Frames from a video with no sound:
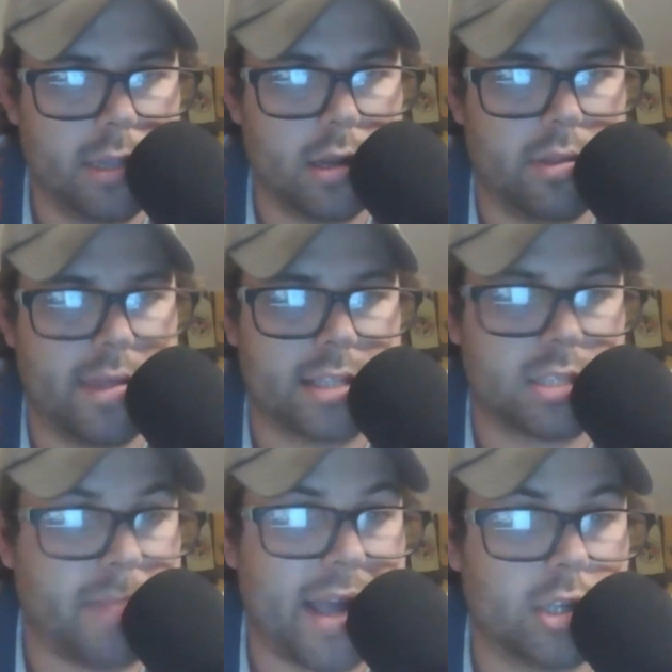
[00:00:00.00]
you know
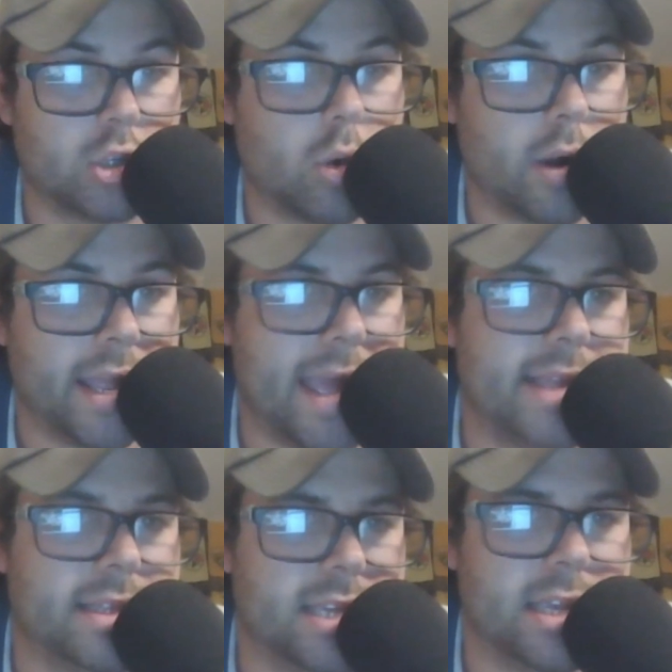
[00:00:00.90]
that's back in
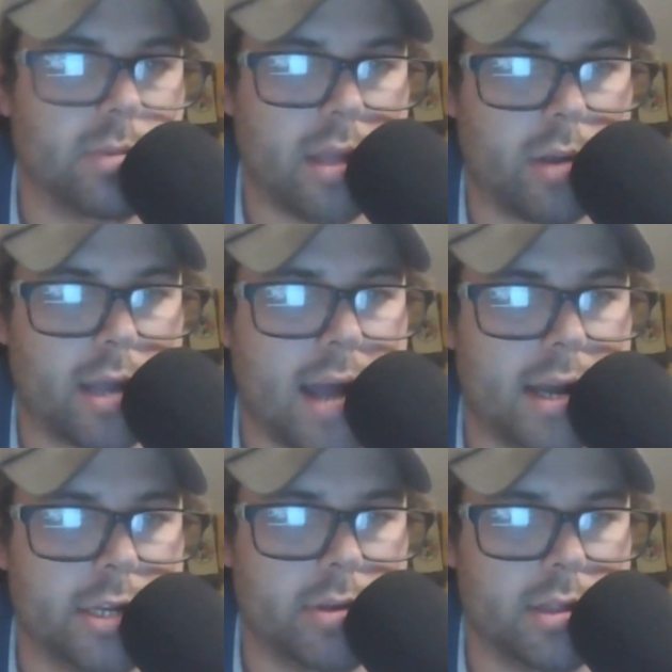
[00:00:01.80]
2018 when they were
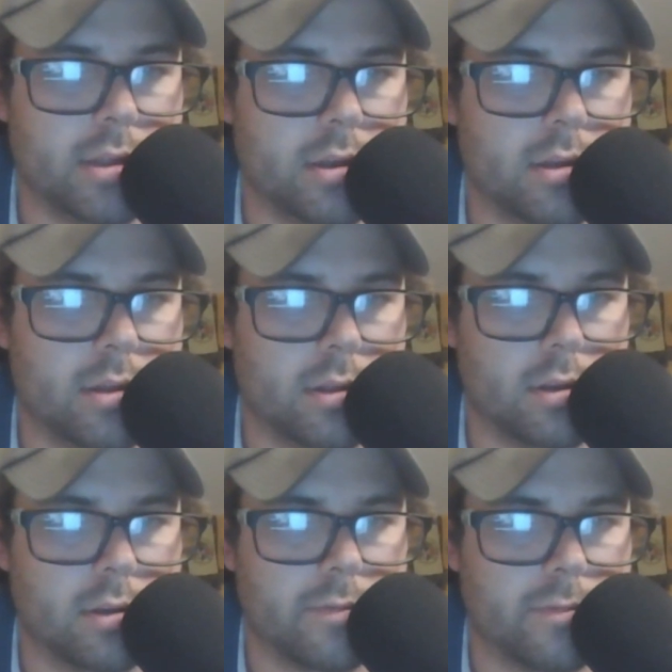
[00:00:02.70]
kind of doing the
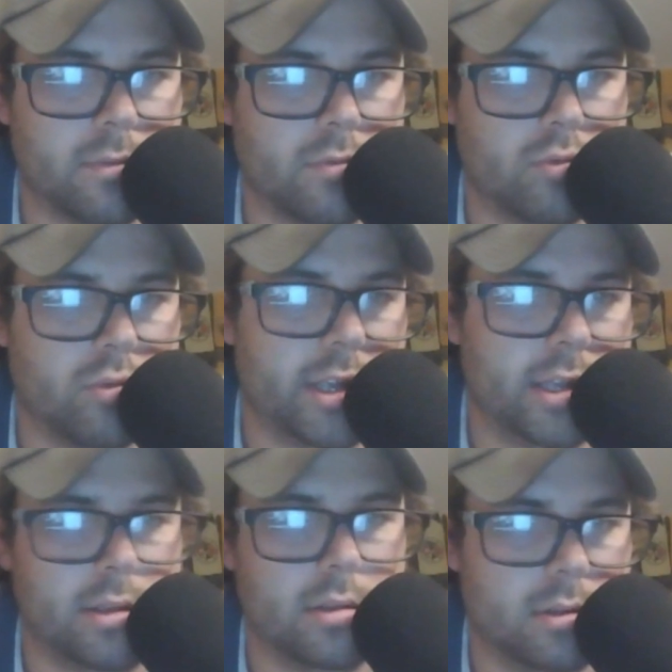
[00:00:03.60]
the
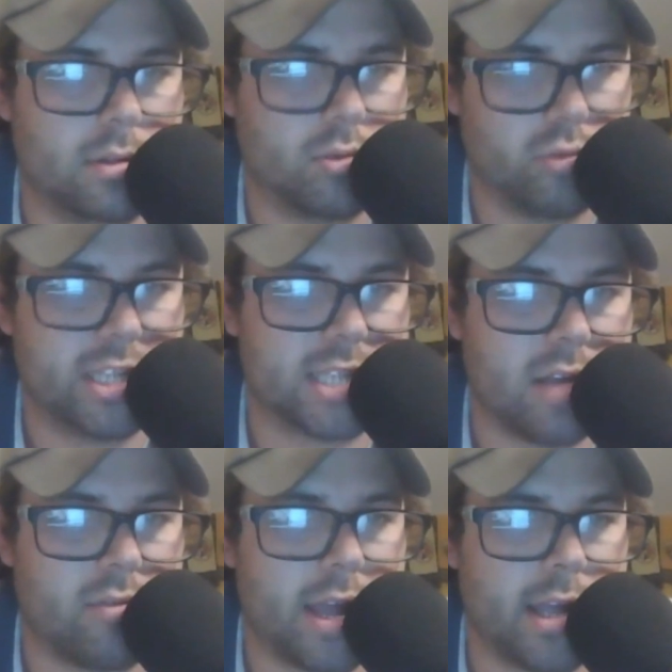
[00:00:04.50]
re the
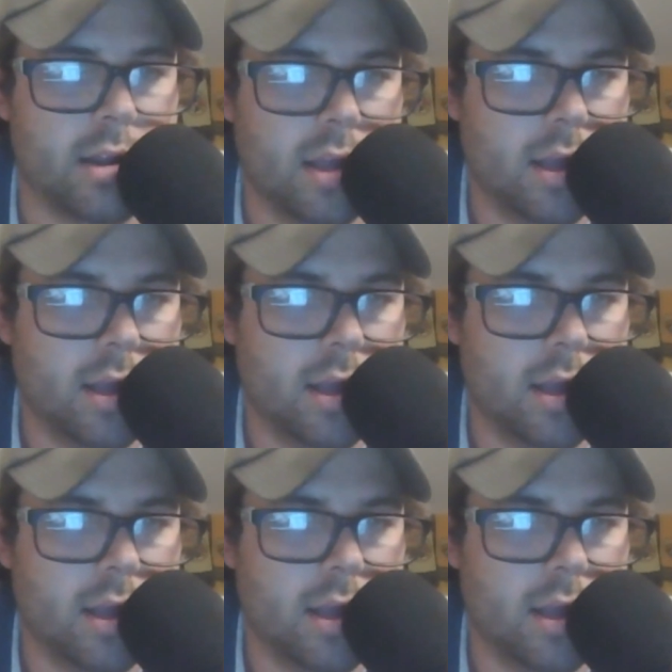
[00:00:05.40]
reset right